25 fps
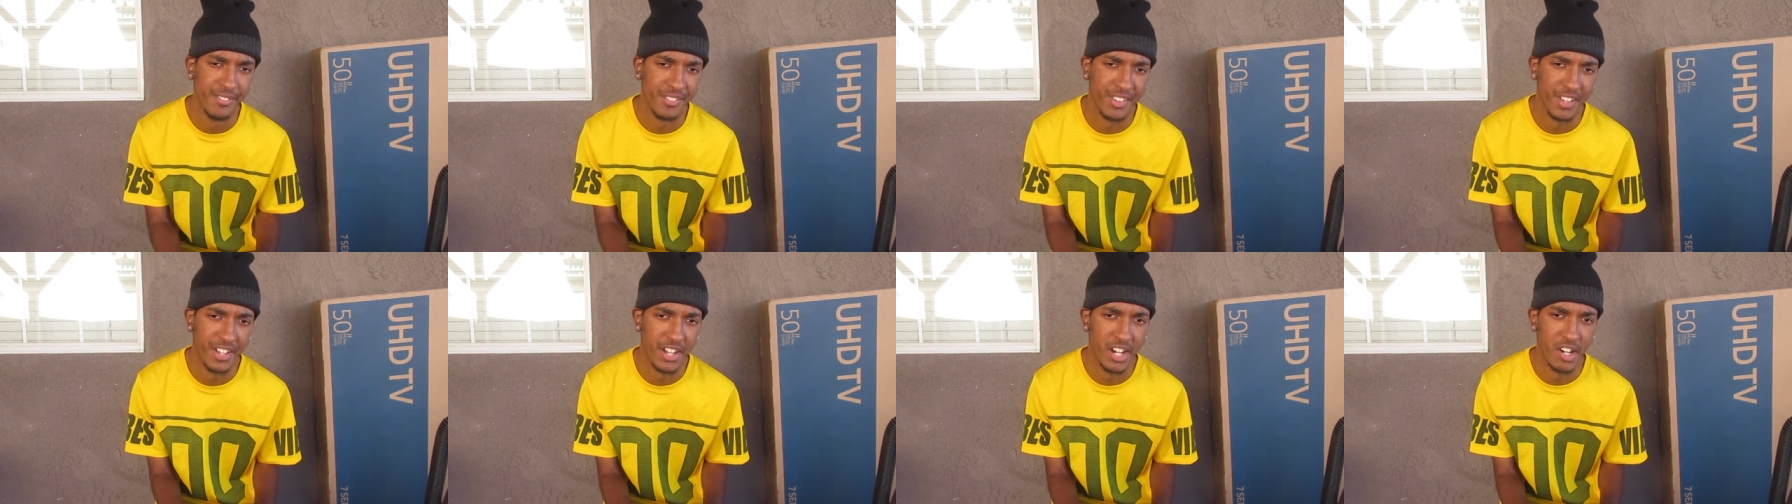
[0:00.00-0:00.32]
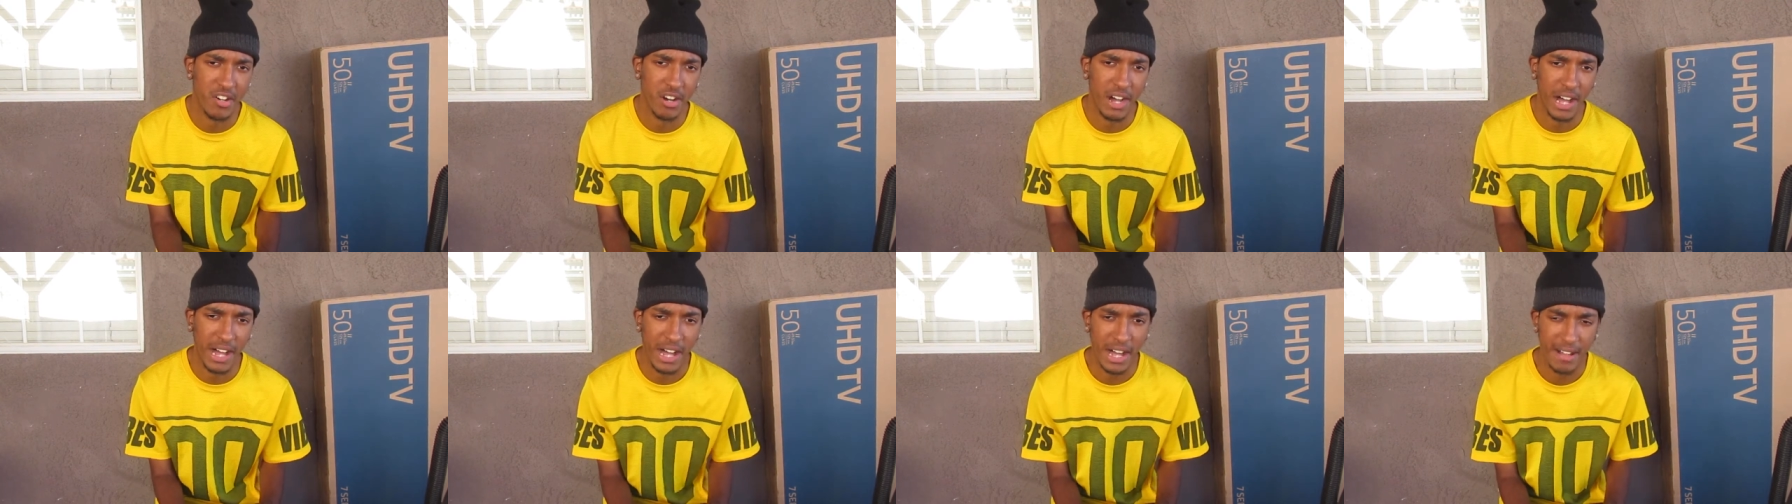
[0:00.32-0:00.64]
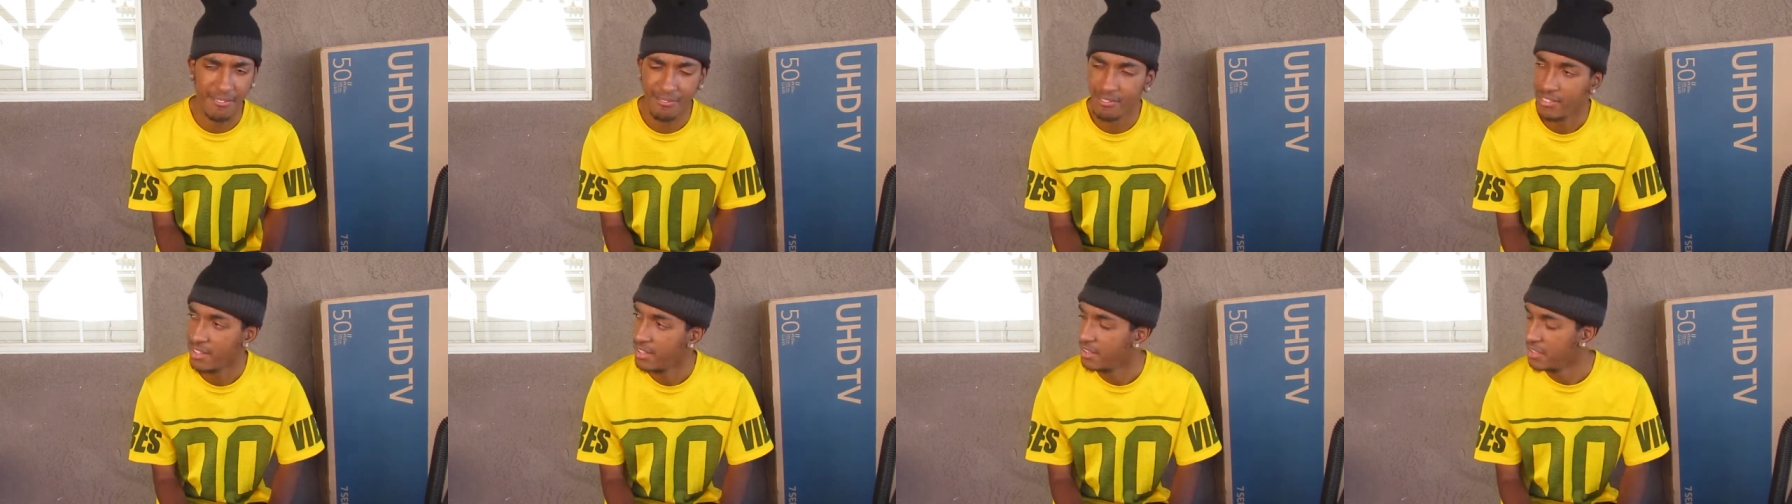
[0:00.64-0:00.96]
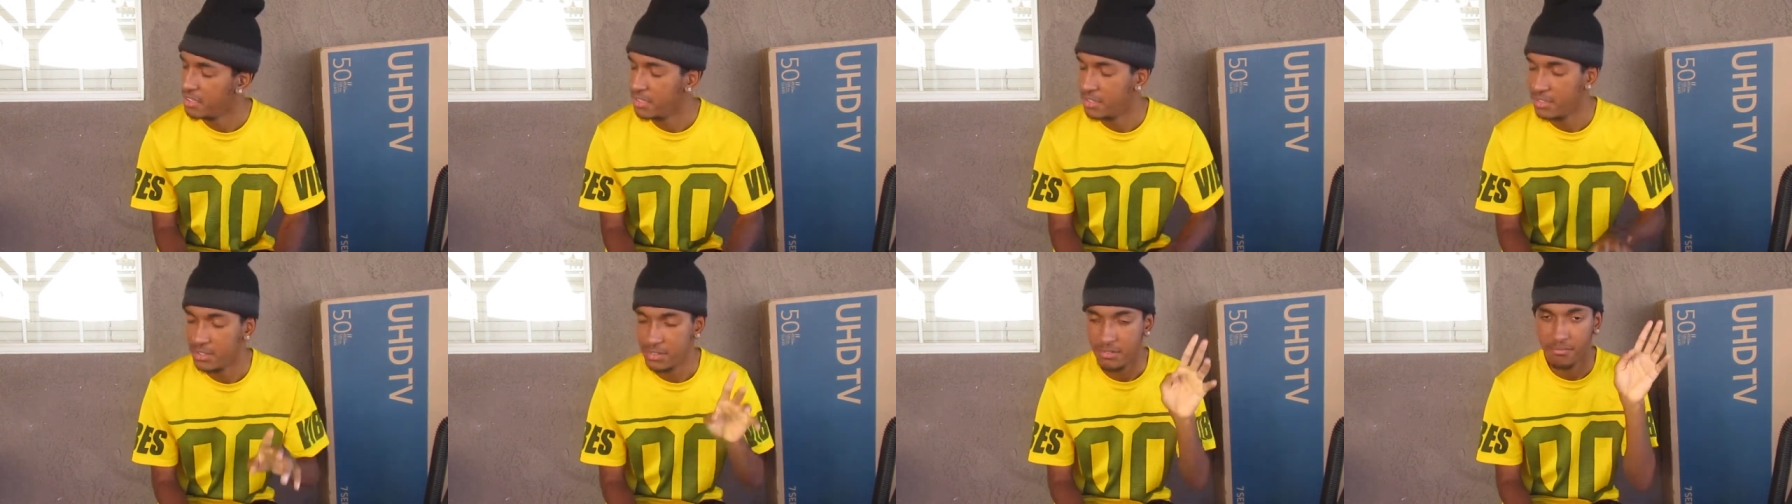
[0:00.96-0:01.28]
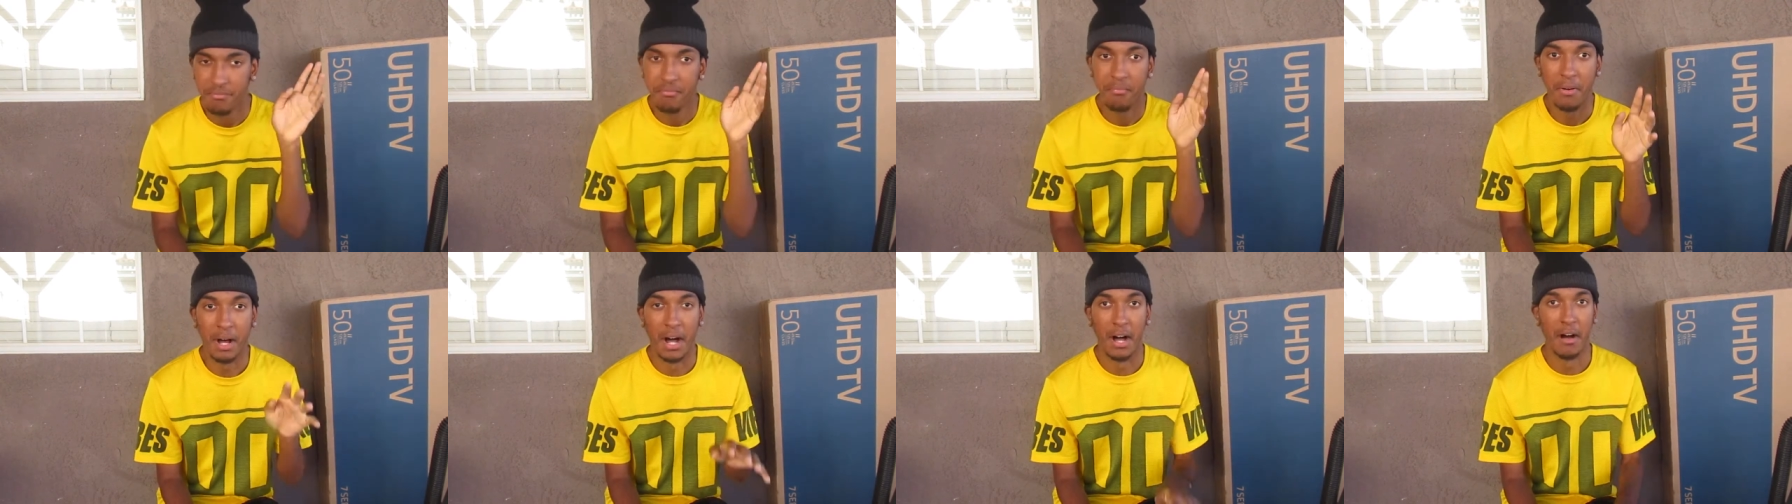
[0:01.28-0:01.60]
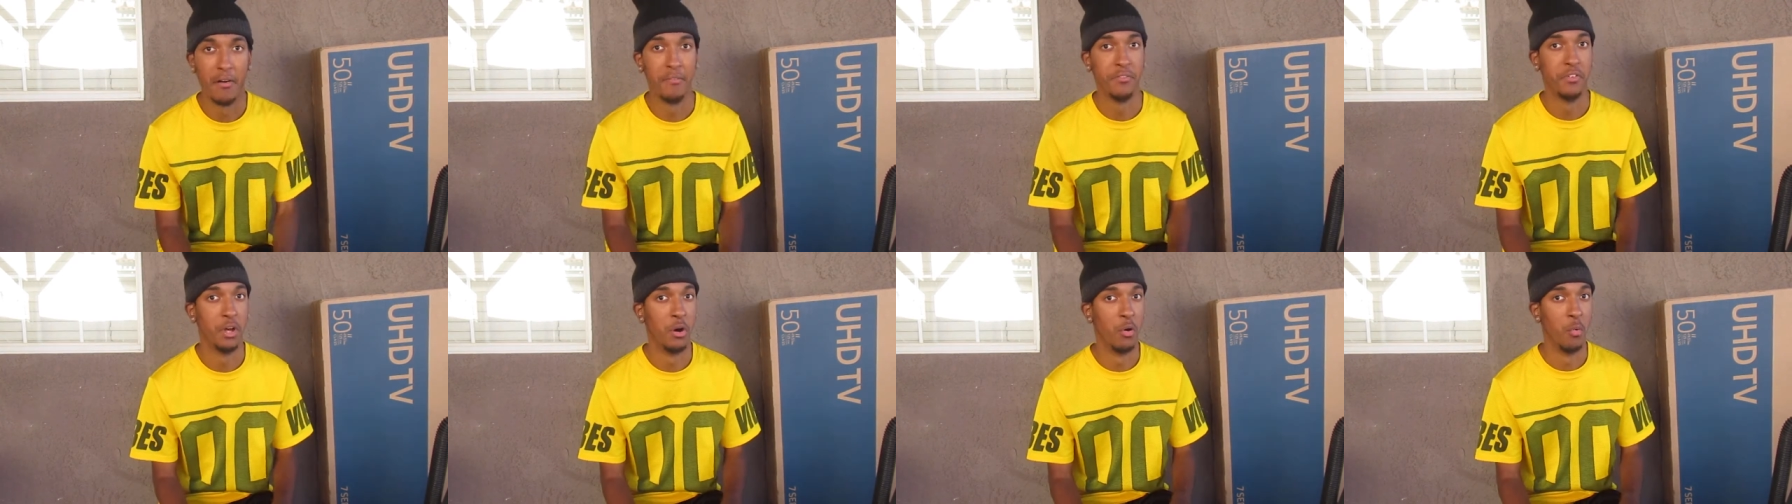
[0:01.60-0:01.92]
You know, I, I
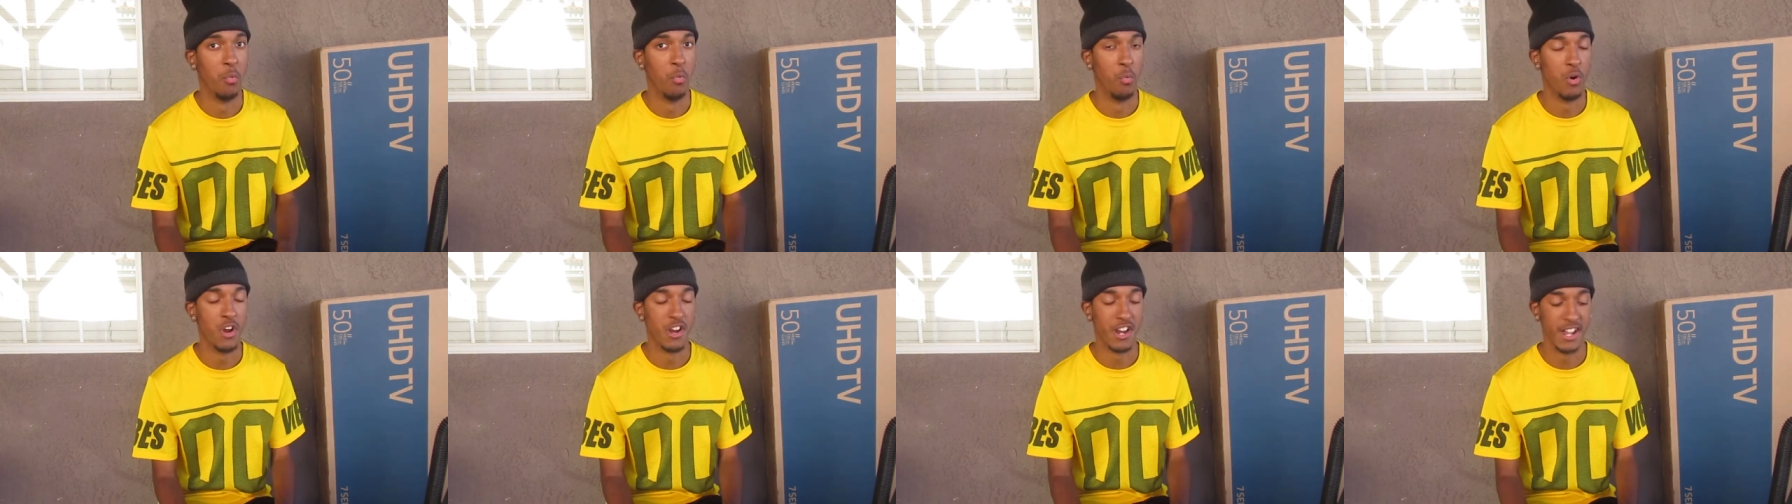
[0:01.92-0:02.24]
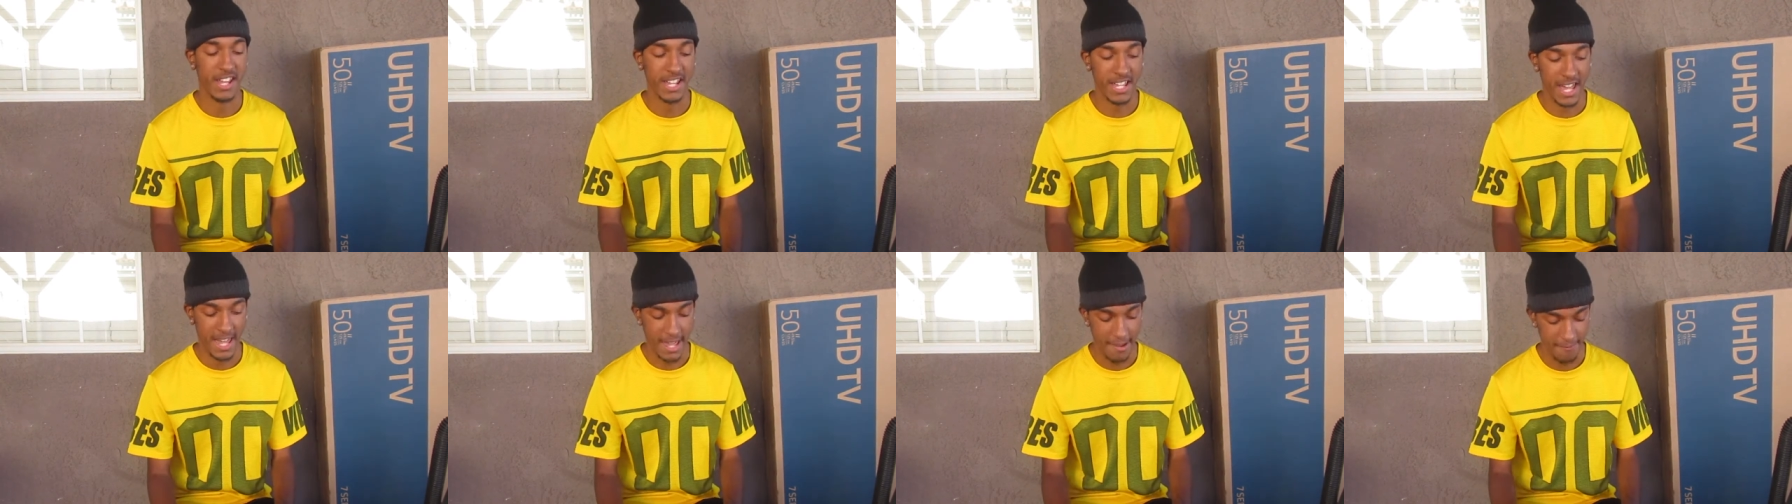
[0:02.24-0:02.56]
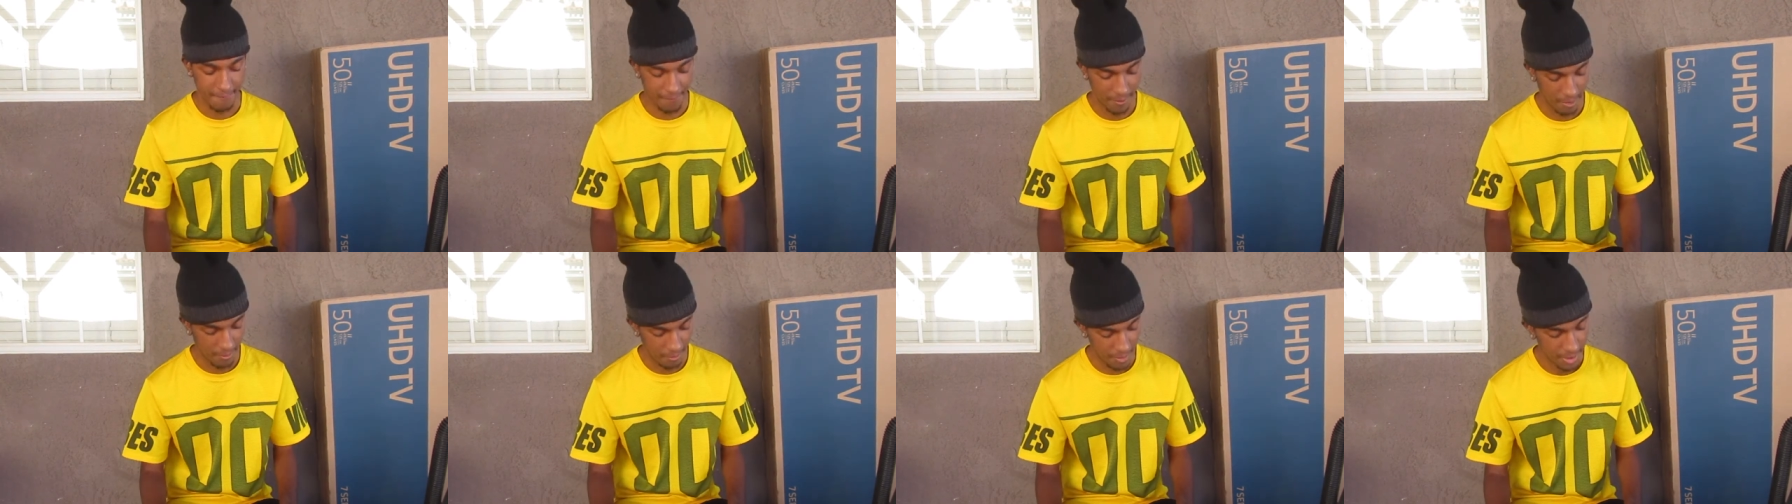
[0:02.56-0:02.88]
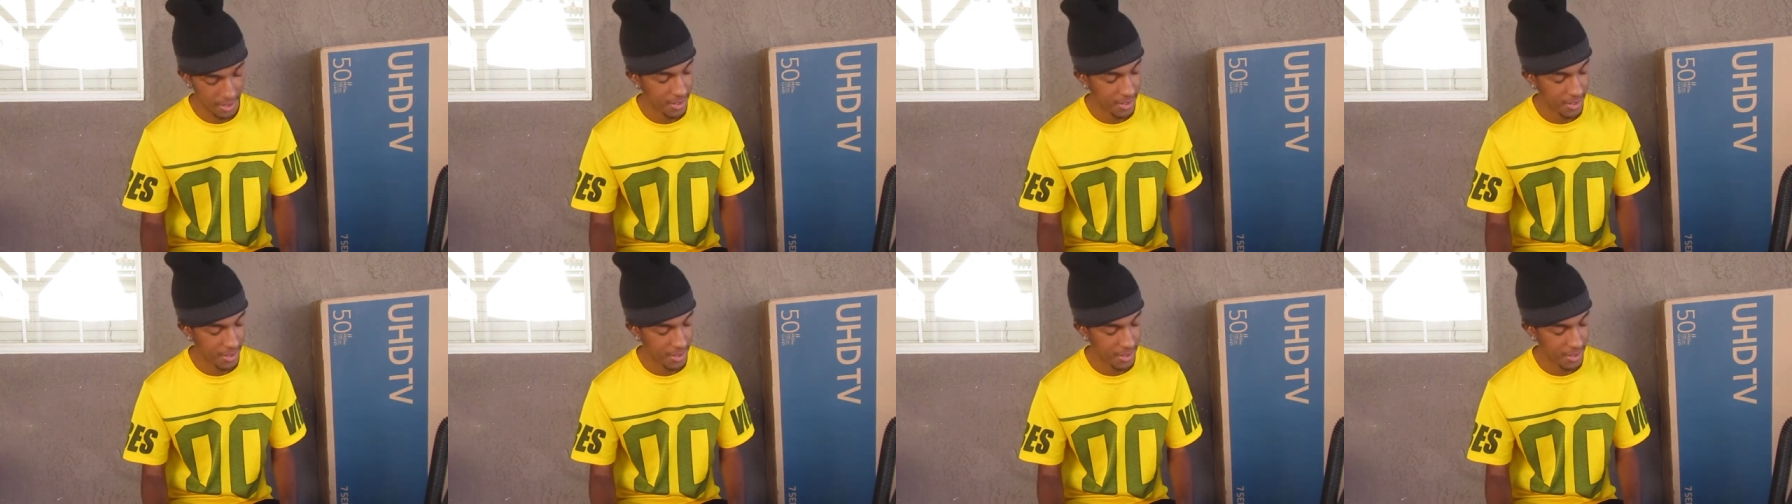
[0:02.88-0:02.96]
don't know where he came from.